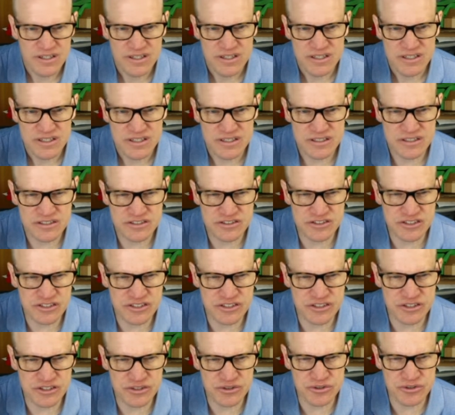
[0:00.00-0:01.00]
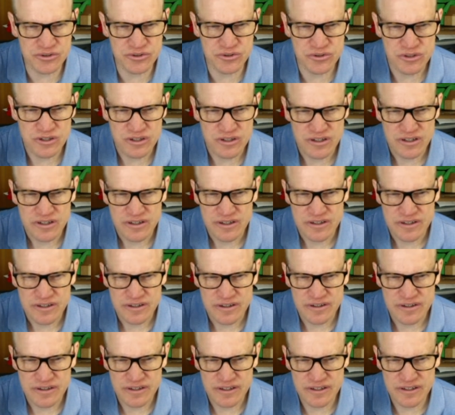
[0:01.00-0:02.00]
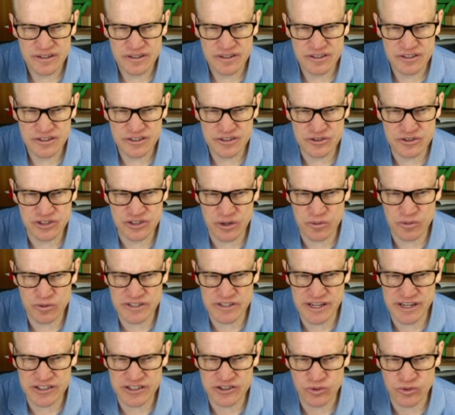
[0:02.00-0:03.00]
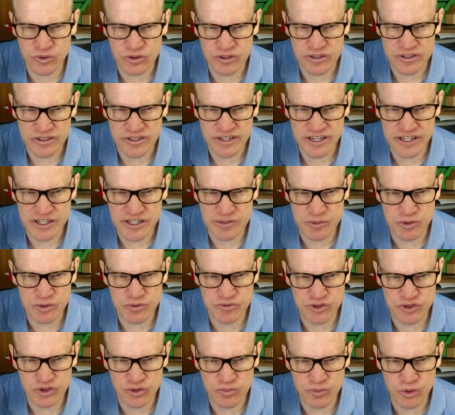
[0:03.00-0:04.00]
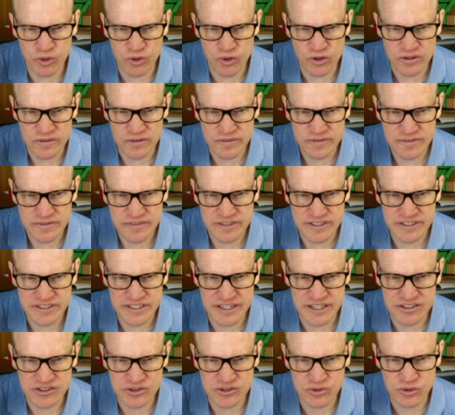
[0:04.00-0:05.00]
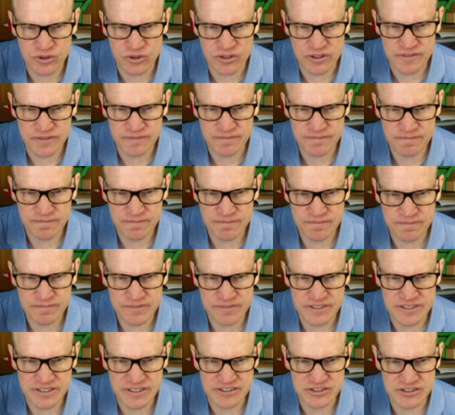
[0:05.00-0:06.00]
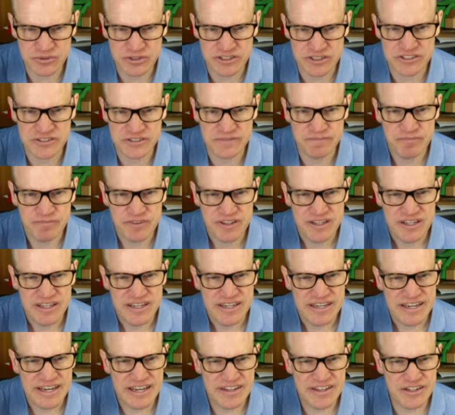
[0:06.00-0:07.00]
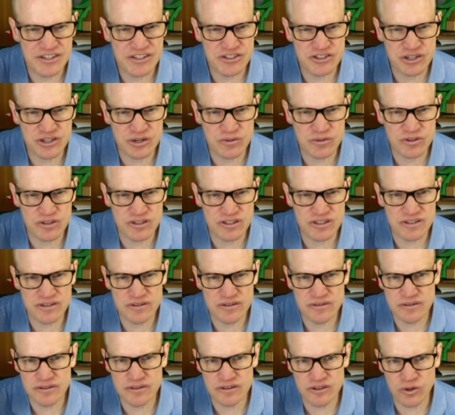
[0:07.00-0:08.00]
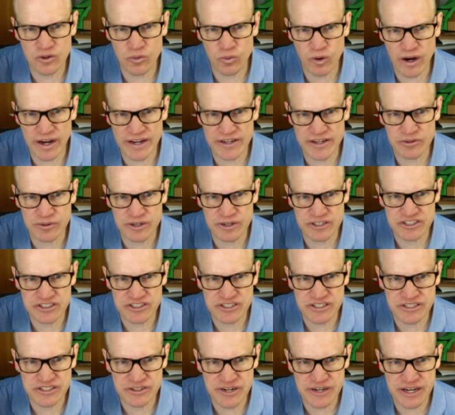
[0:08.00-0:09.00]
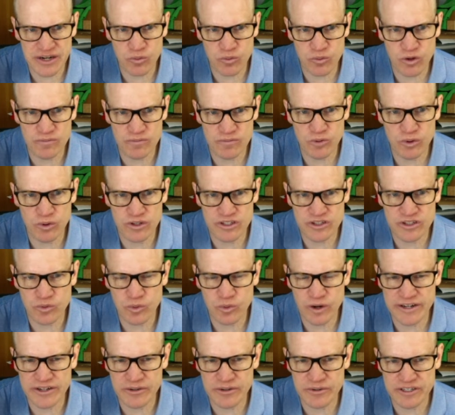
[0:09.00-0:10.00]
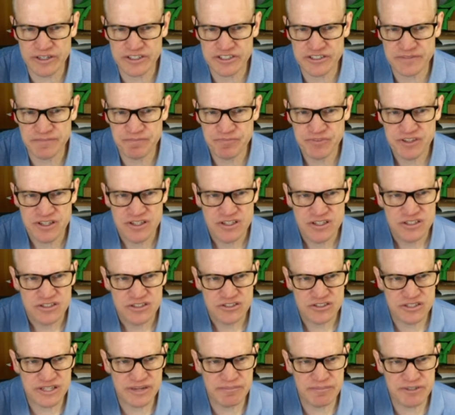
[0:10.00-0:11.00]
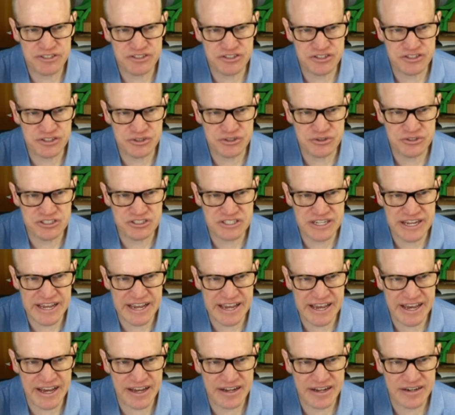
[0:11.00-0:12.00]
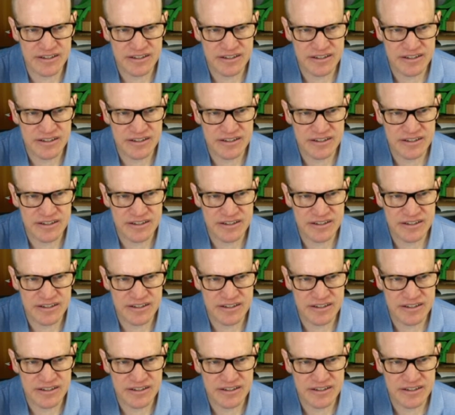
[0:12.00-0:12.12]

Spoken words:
is that you start with the x-coordinate and you move 2 more in the x-coordinate, in the x direction. And then you start with the y direction and you add 1 more in the y direction. So that means that you just add